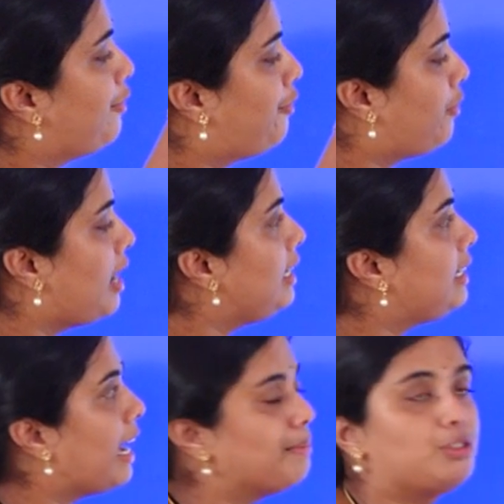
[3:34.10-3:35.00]
different
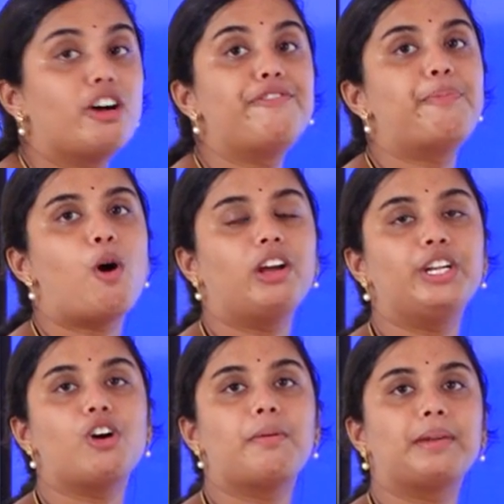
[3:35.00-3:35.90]
types of
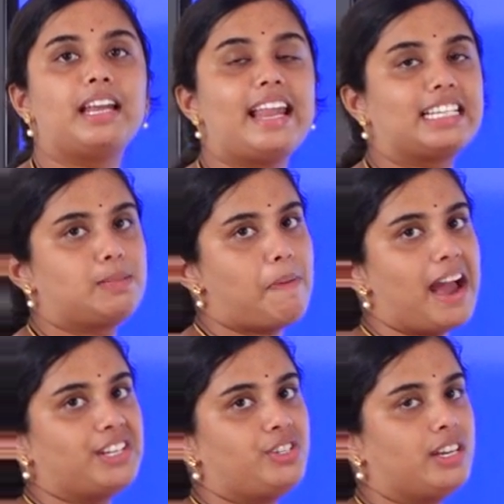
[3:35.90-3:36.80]
polynomial
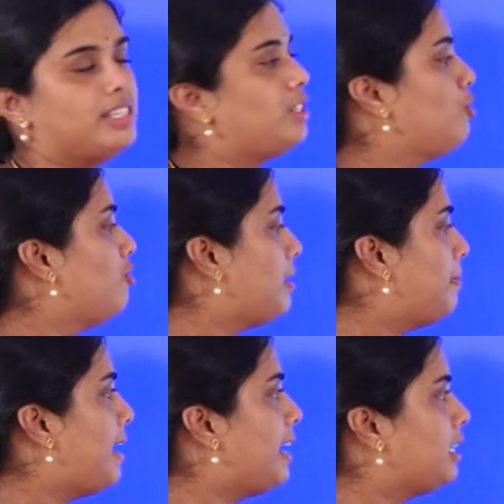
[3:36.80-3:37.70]
expansions you will
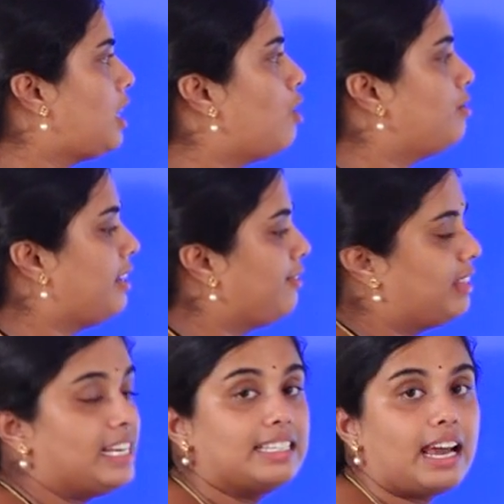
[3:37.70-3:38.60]
be encountering.
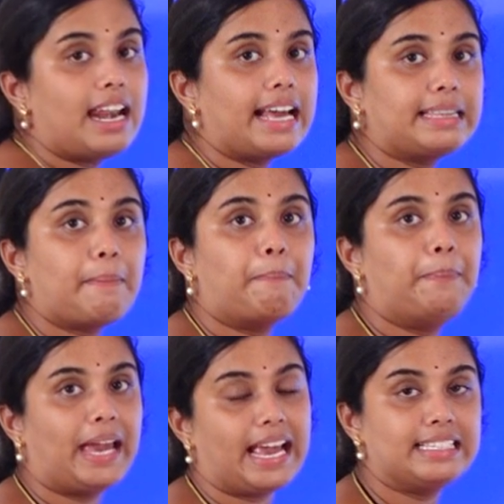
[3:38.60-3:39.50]
These are like the
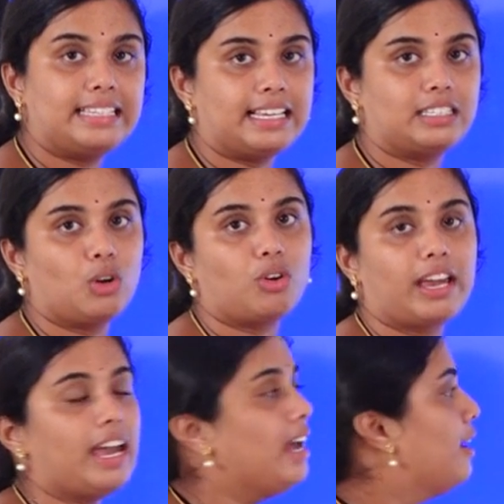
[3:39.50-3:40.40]
basics.
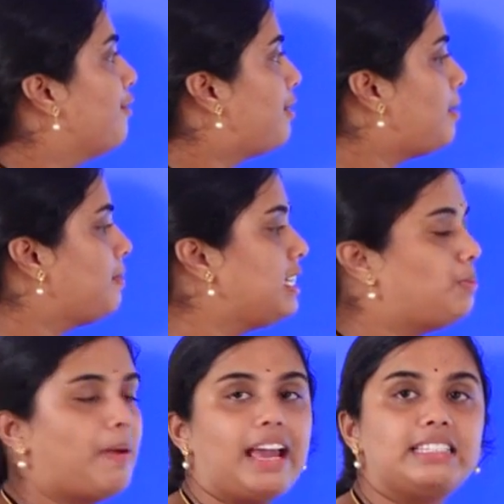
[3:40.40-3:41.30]
Okay. From this
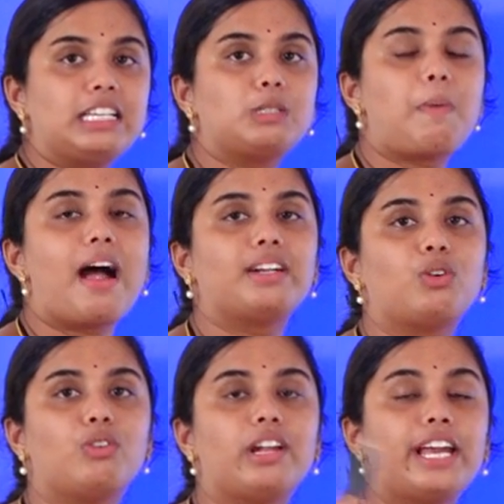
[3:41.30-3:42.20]
basics part
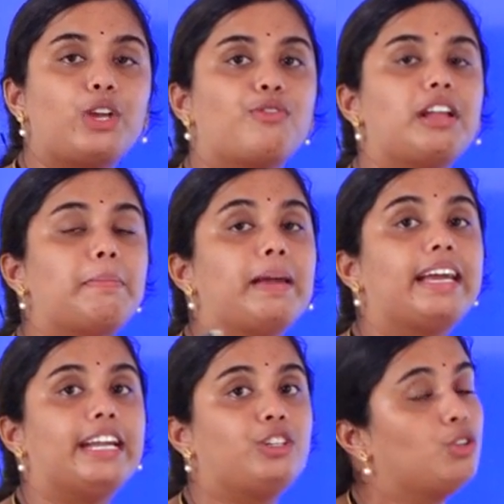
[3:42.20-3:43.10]
only you will be
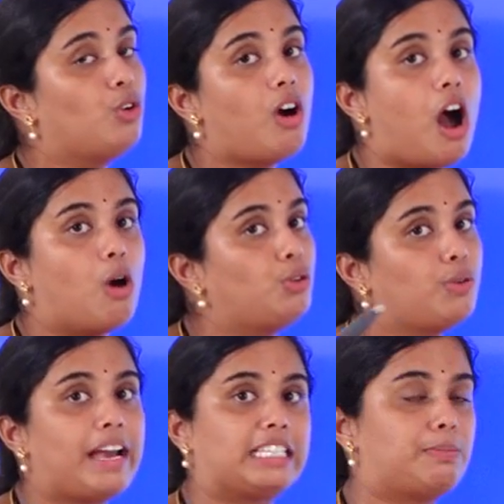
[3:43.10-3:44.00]
get to know how
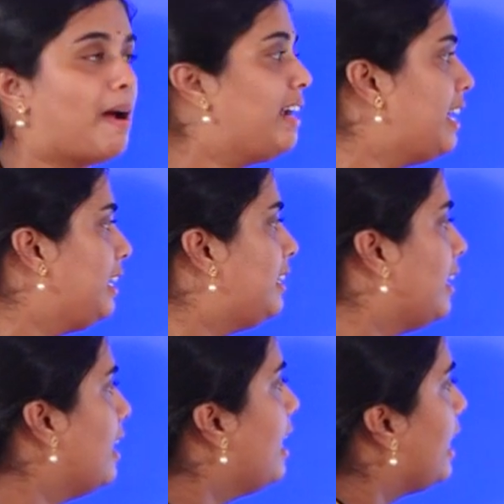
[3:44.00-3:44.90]
to expand
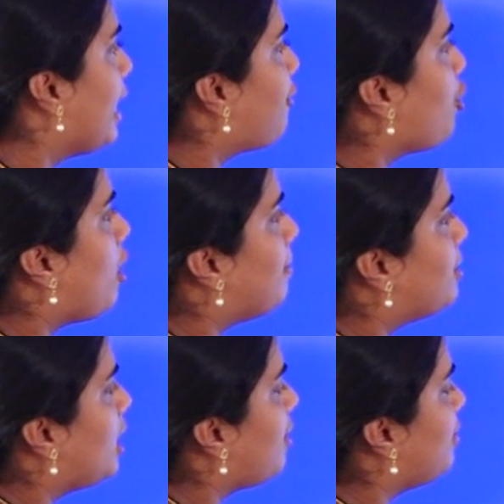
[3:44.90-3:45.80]
anything. If you
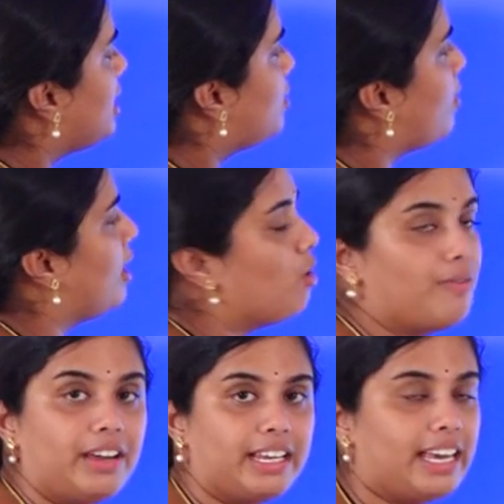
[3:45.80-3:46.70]
observe this one
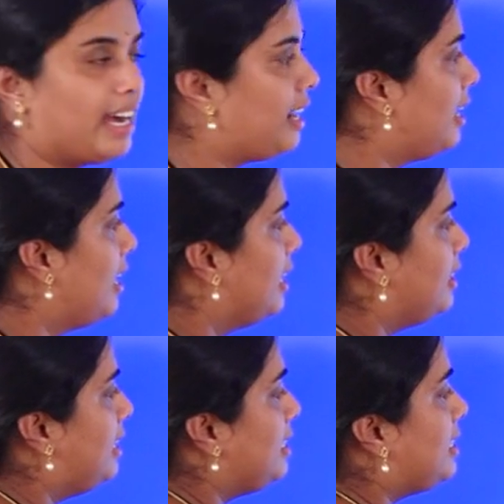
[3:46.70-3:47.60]
over here,
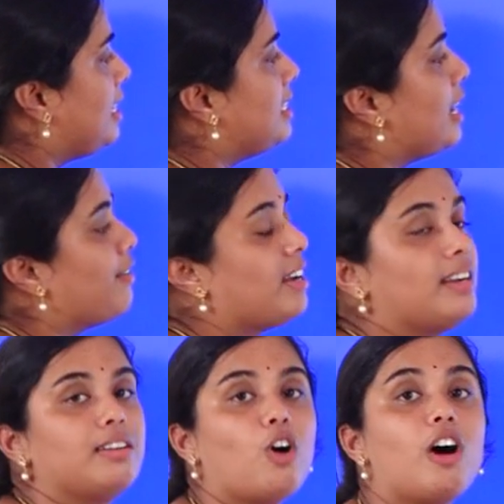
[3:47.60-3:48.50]
this is our
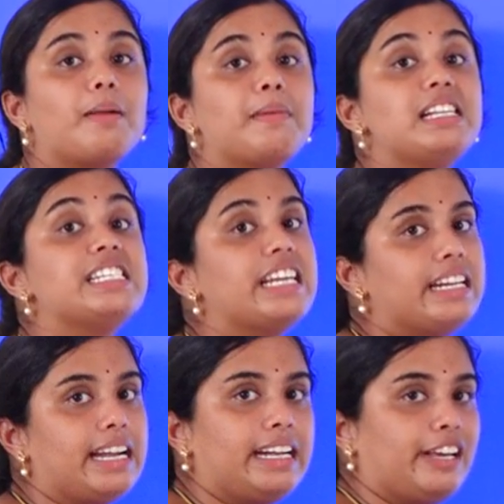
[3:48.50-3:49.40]
normal
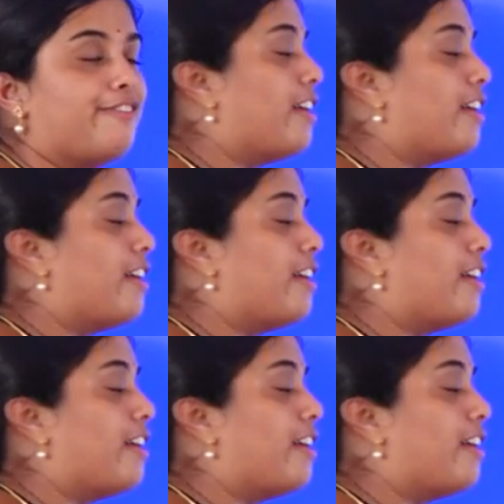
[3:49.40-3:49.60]
generating